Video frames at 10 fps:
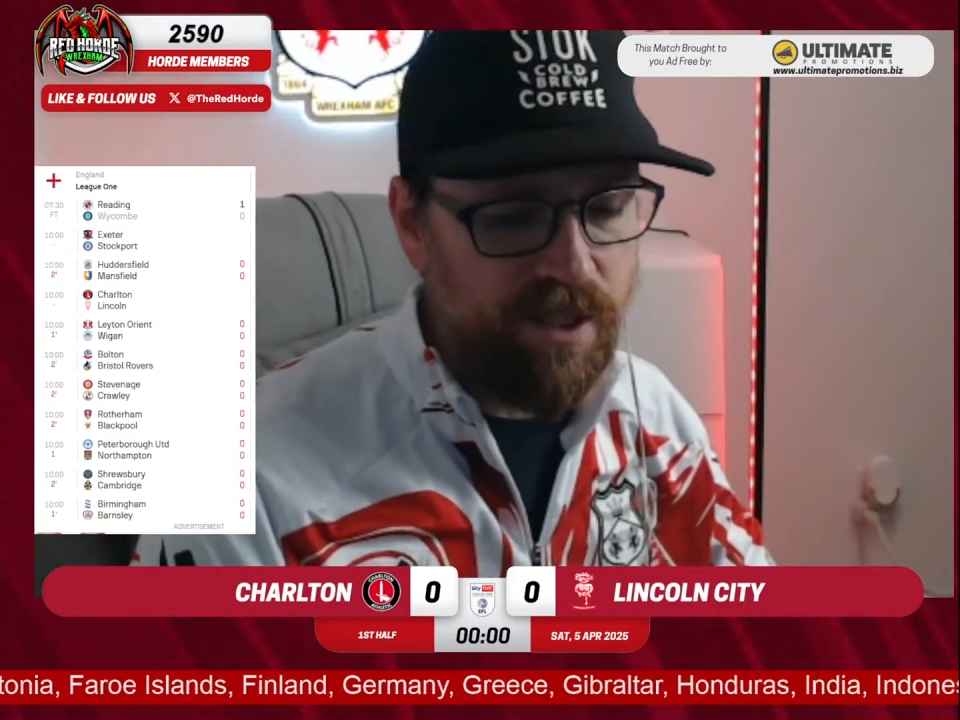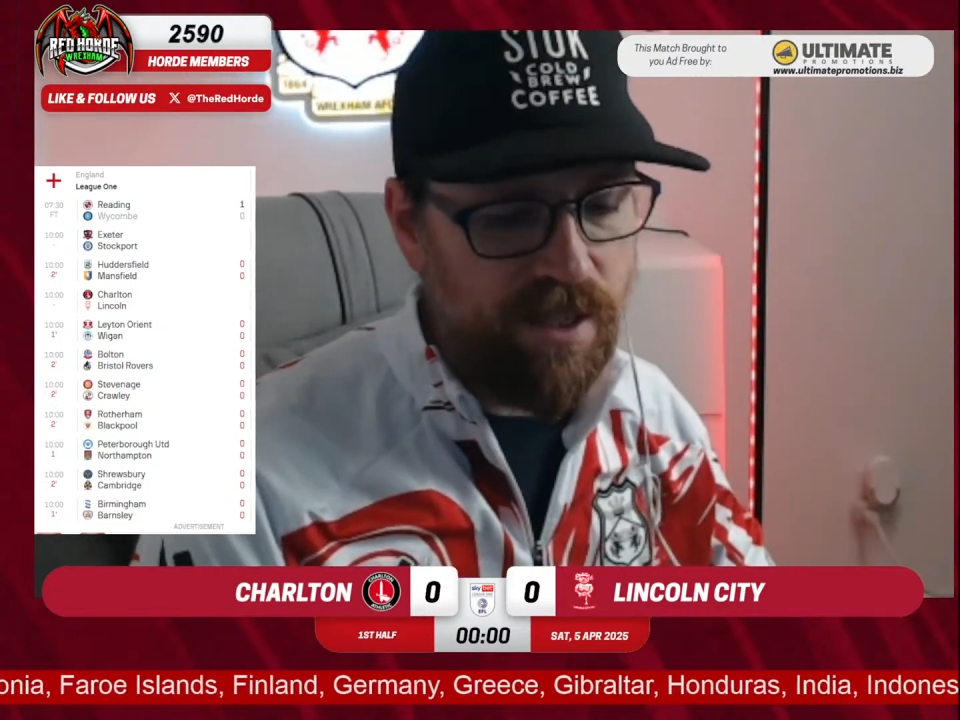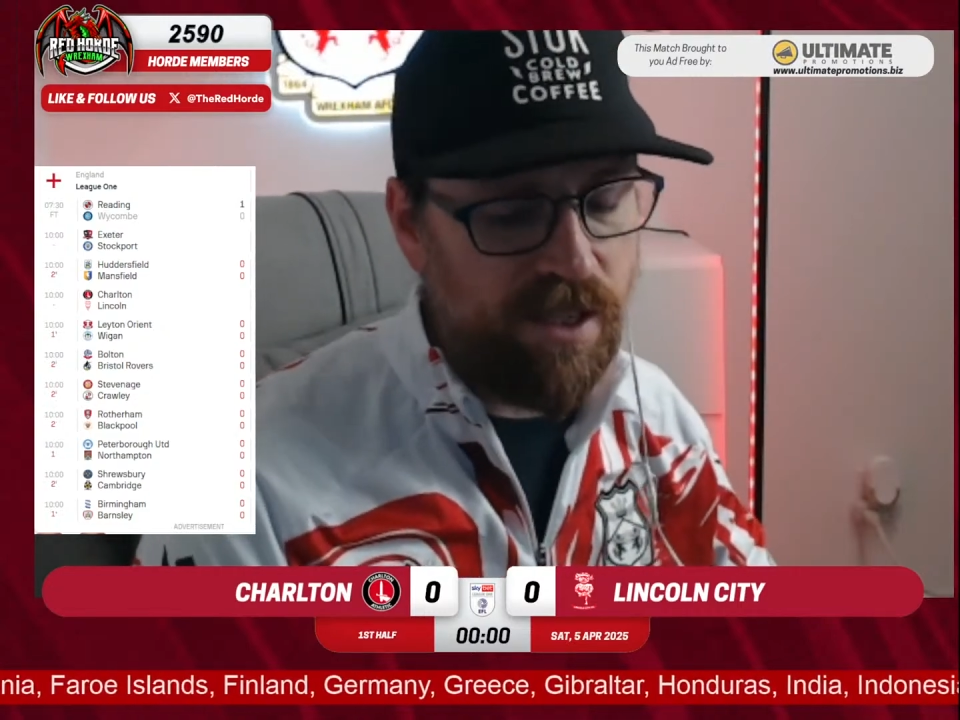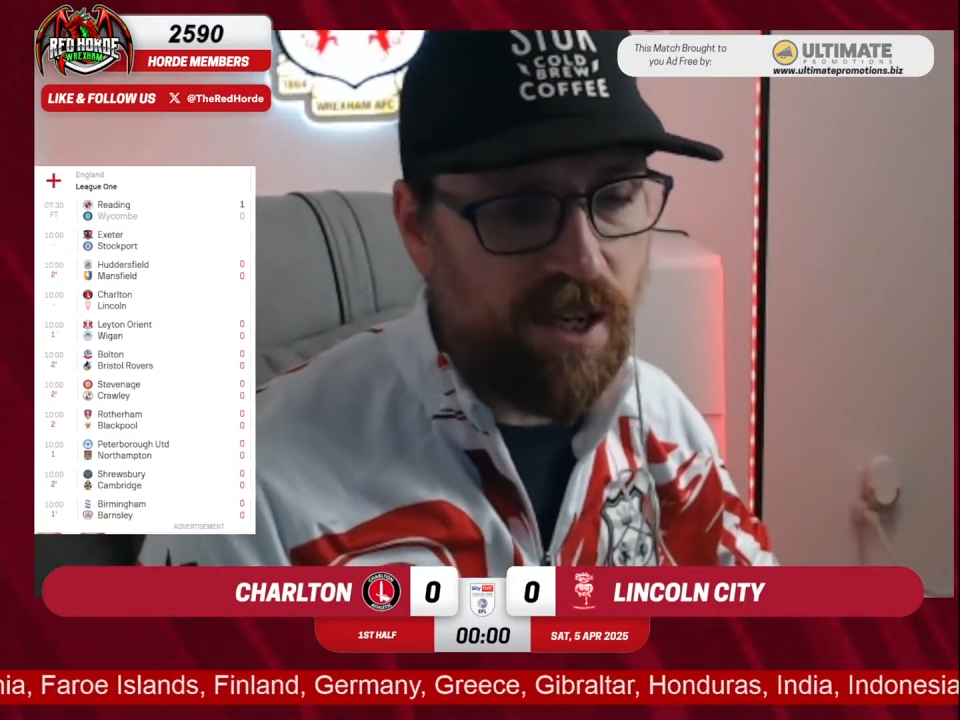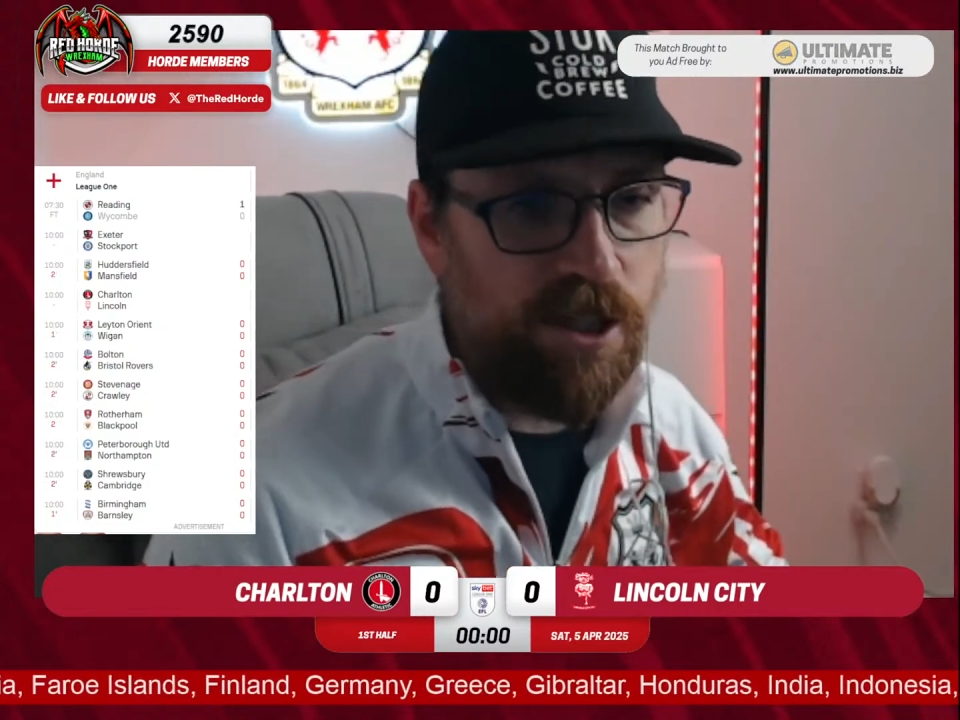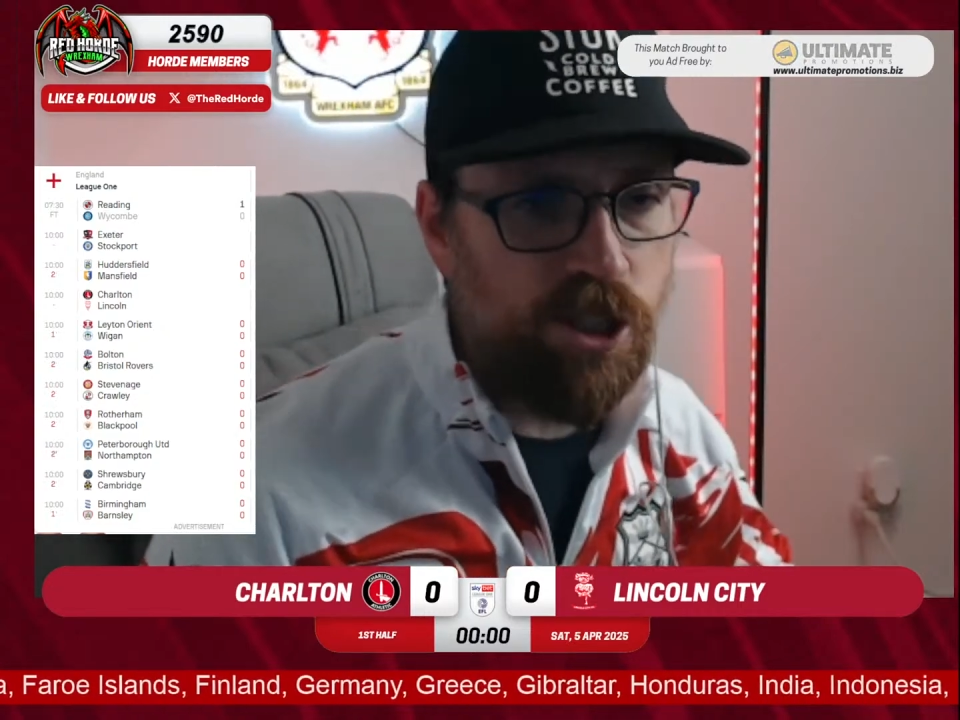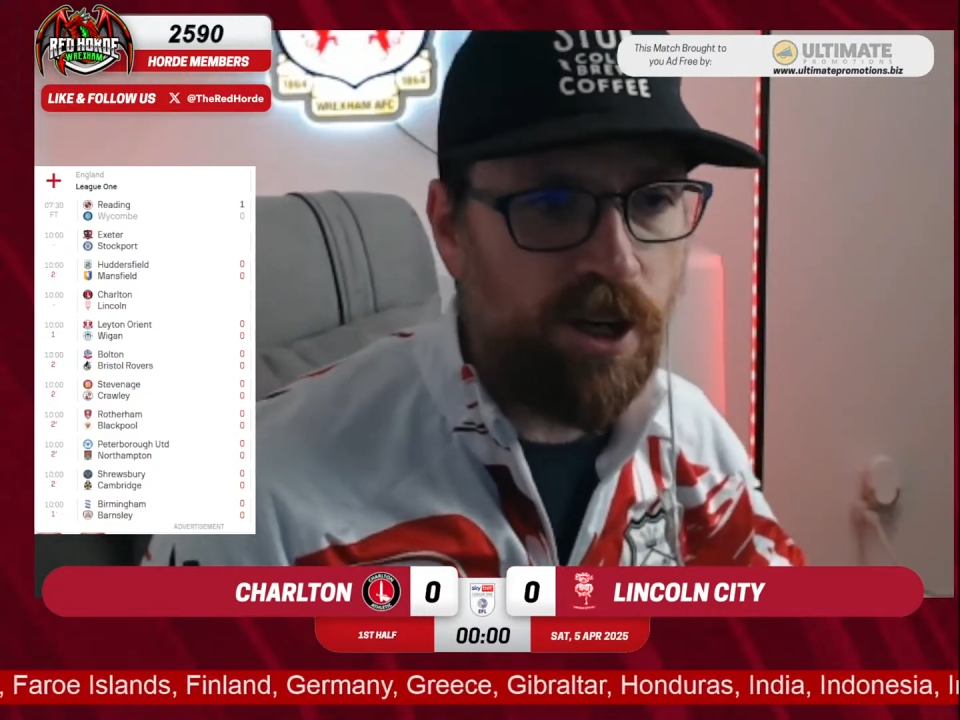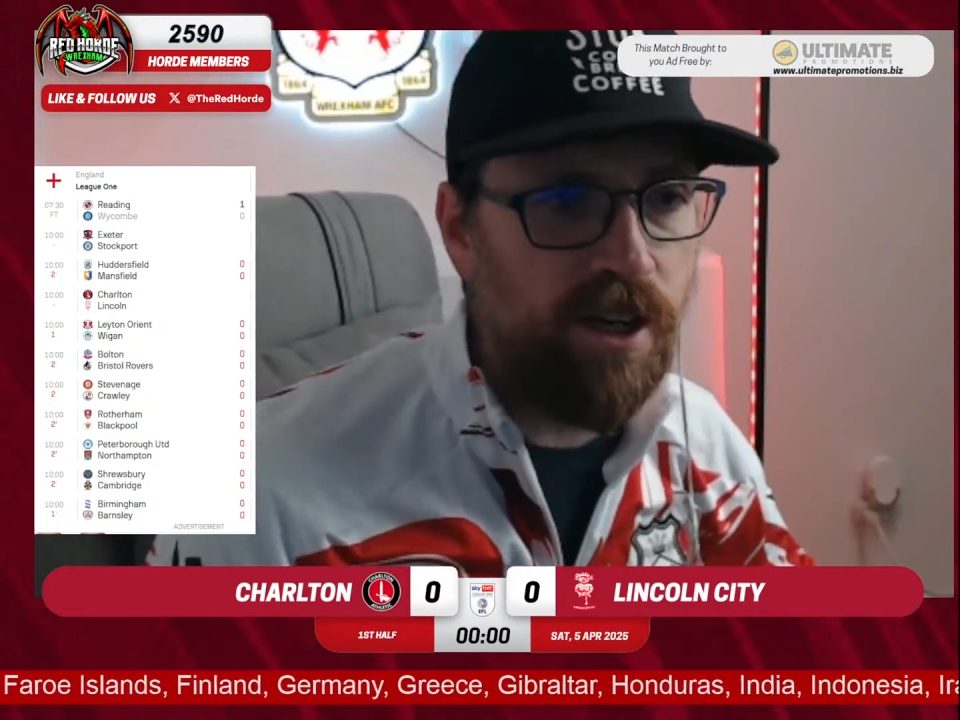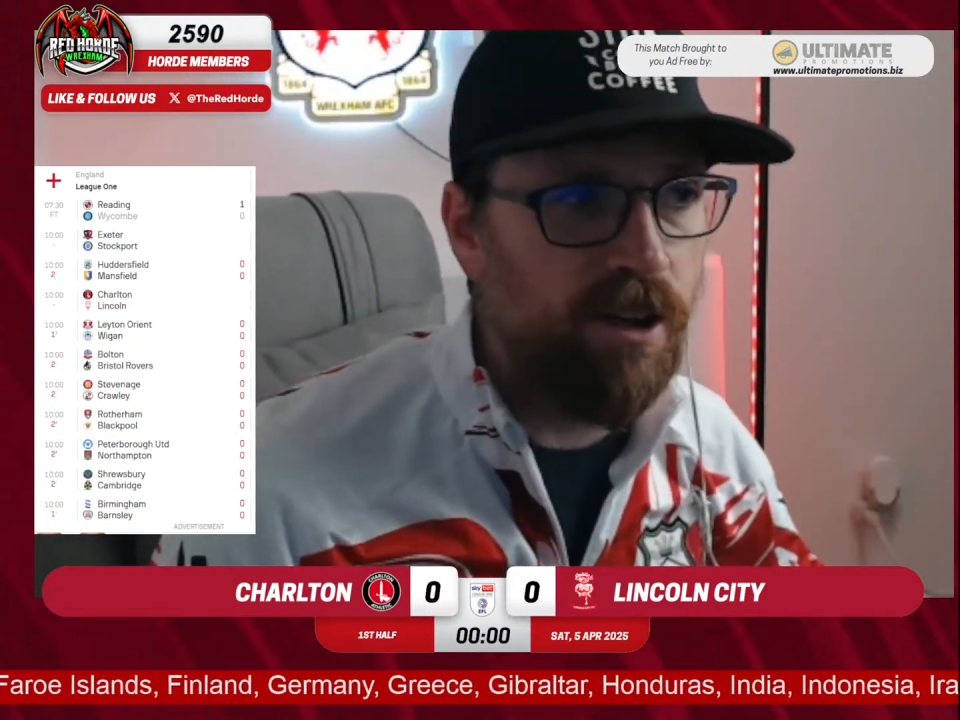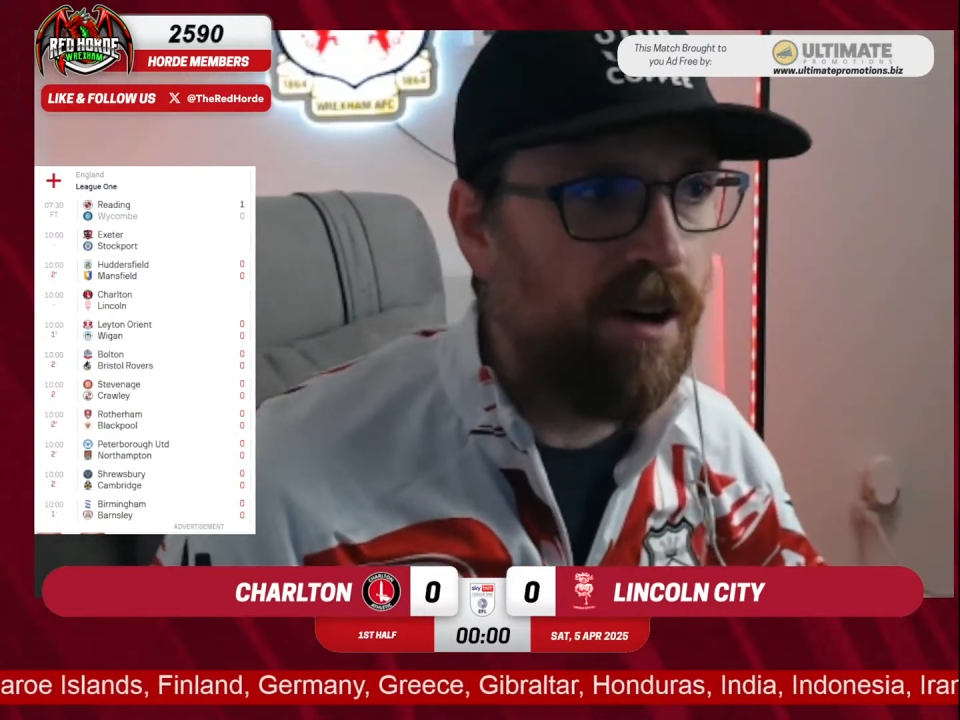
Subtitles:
designated training